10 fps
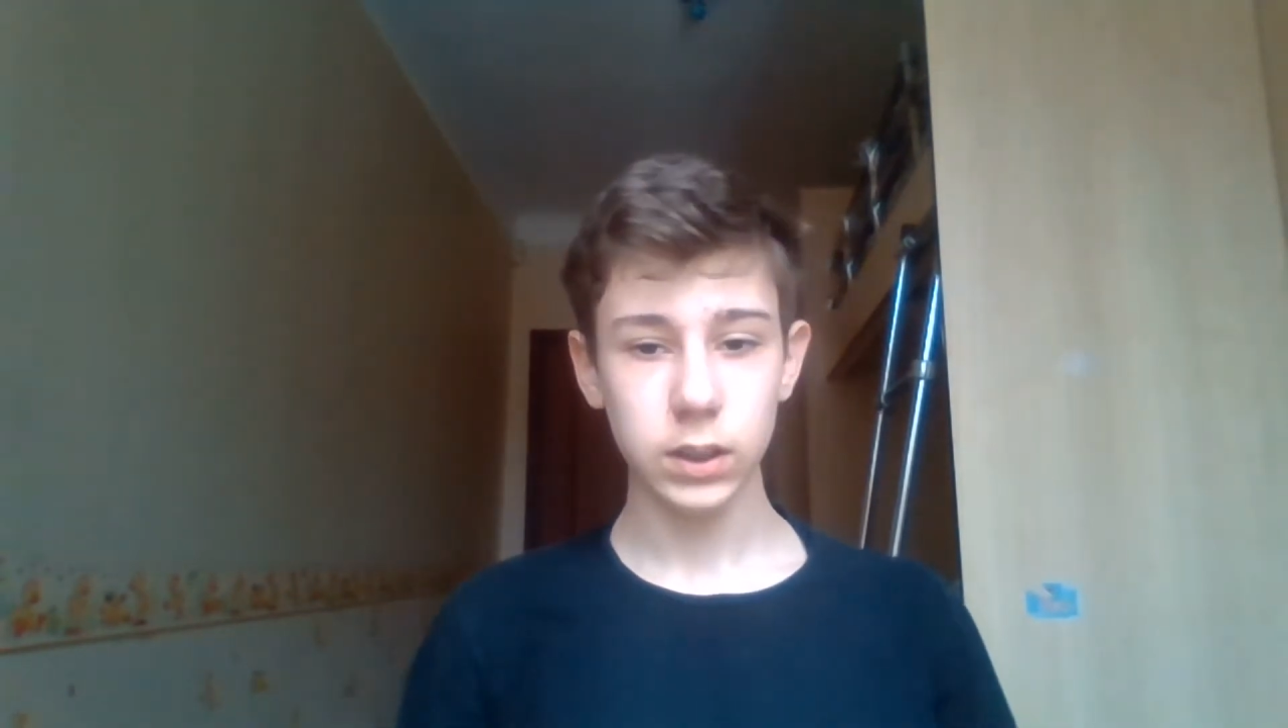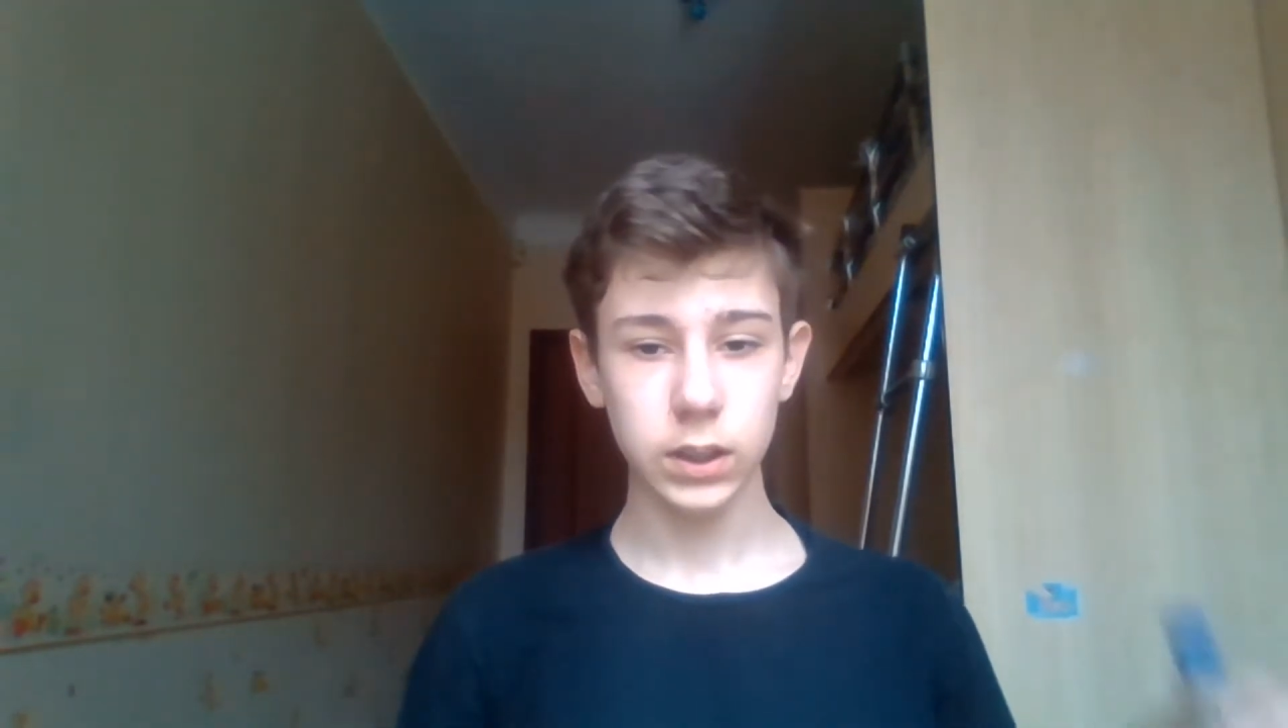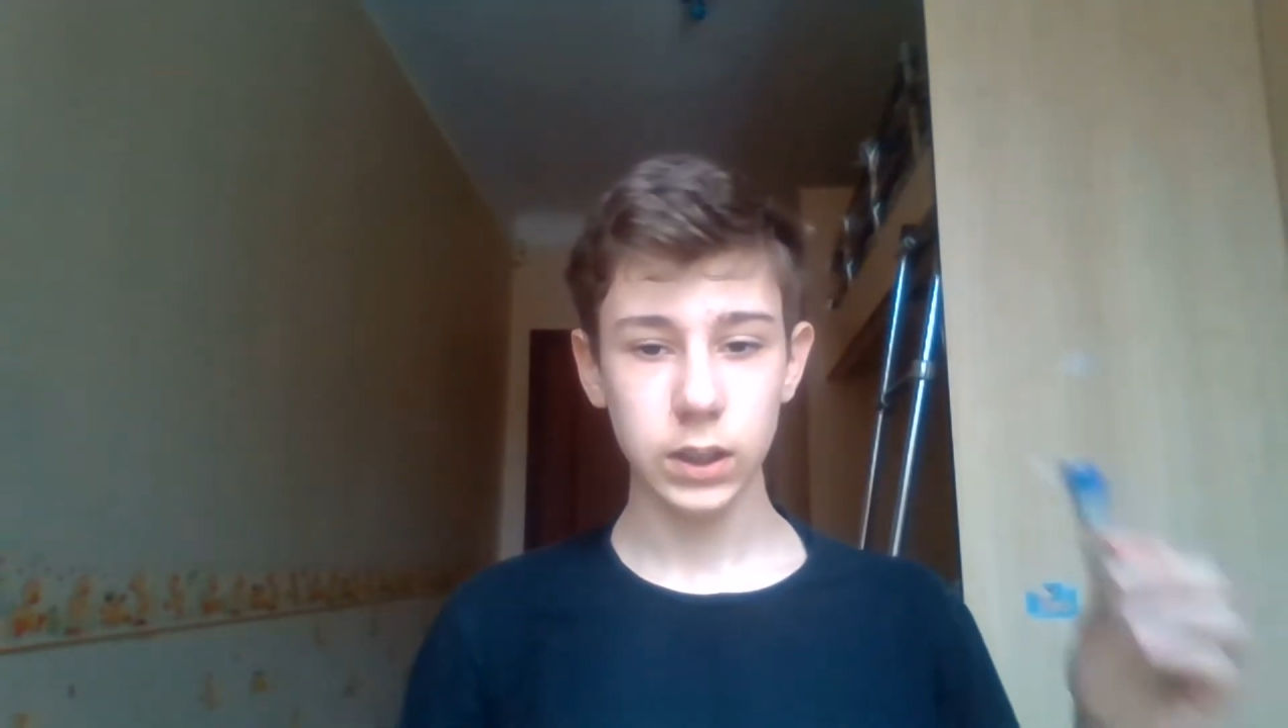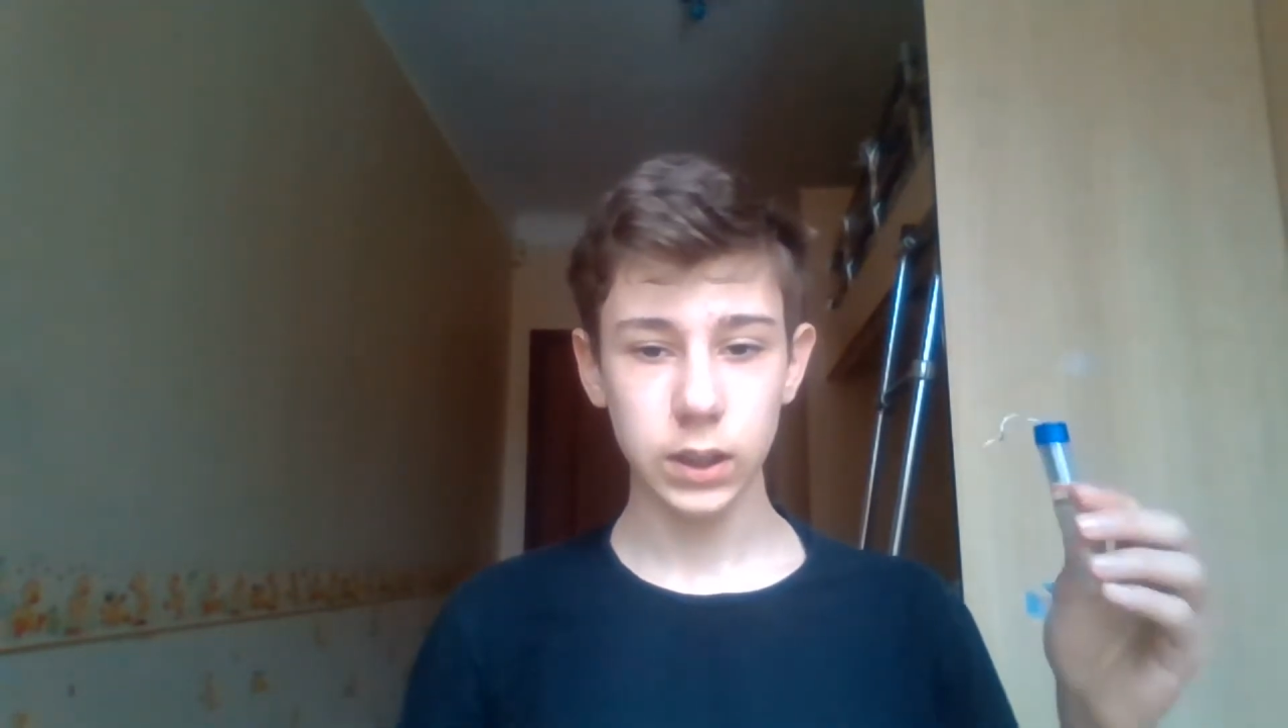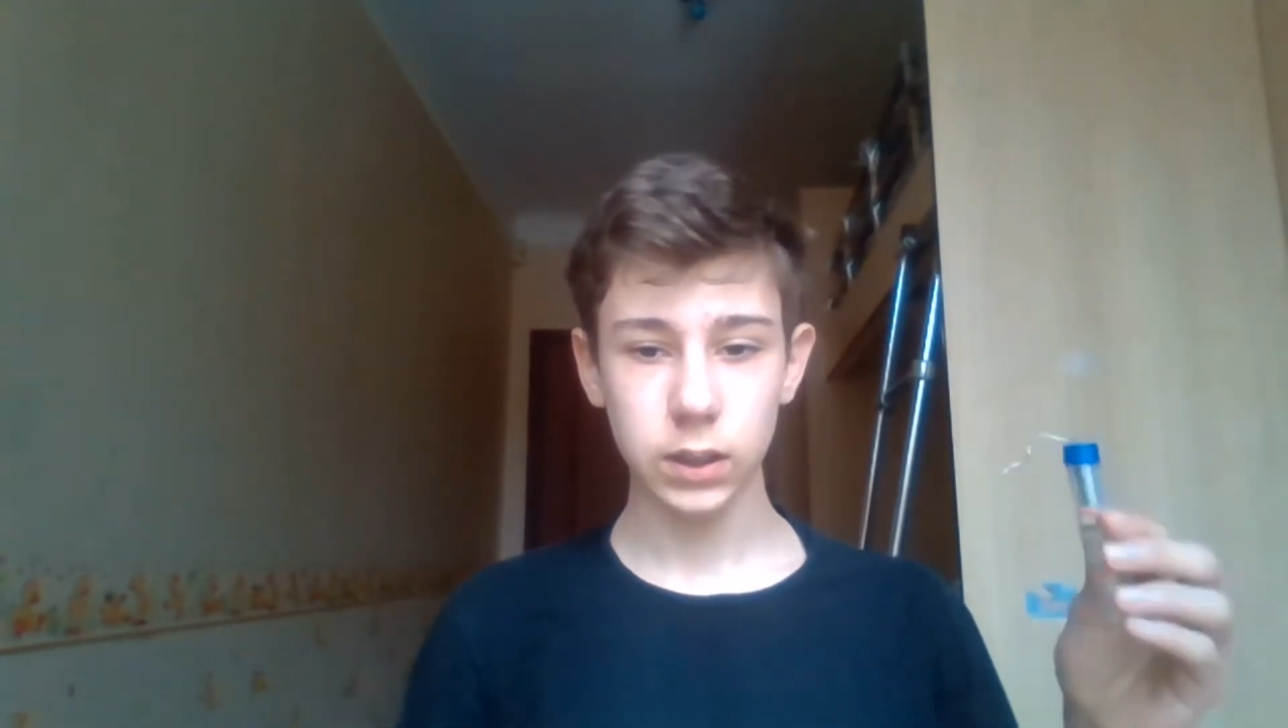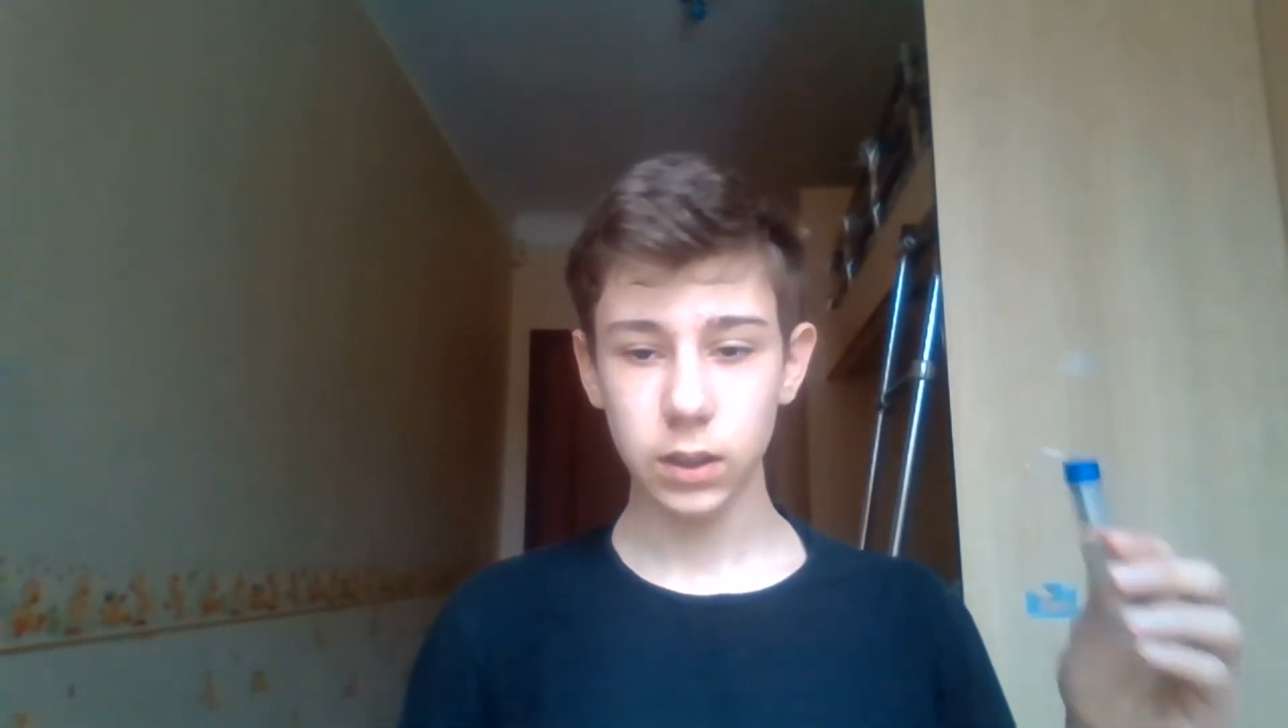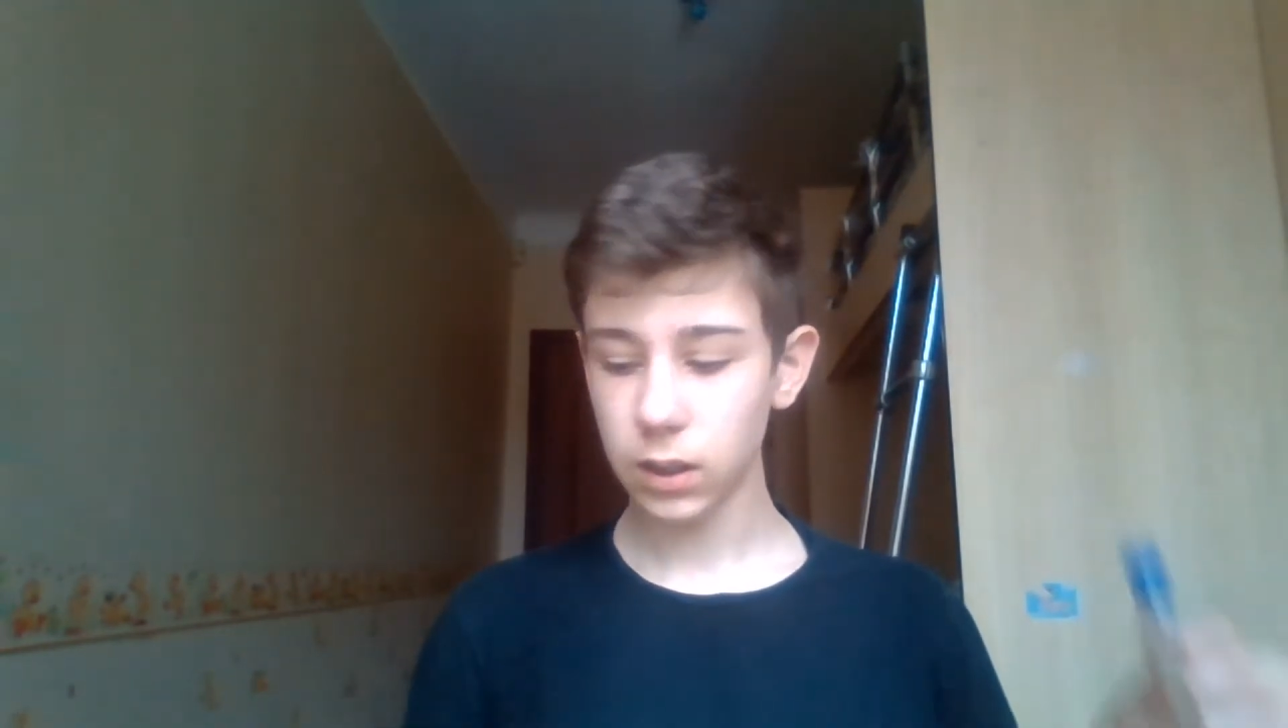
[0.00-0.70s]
tin,